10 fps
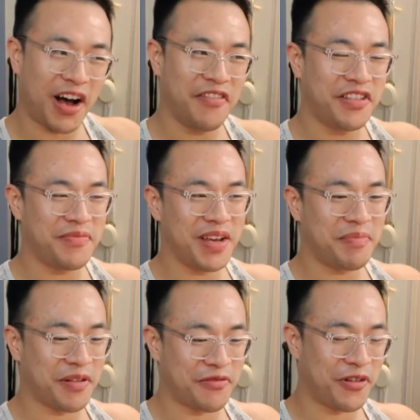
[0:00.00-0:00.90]
off the
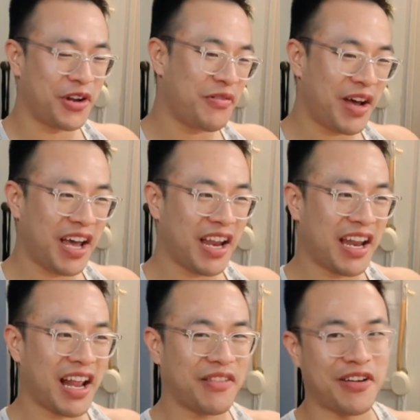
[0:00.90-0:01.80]
meat before you weigh
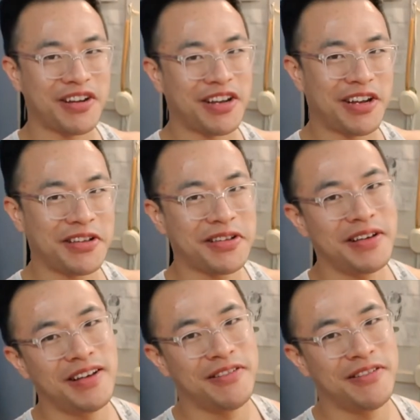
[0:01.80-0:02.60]
it, and that's very tedious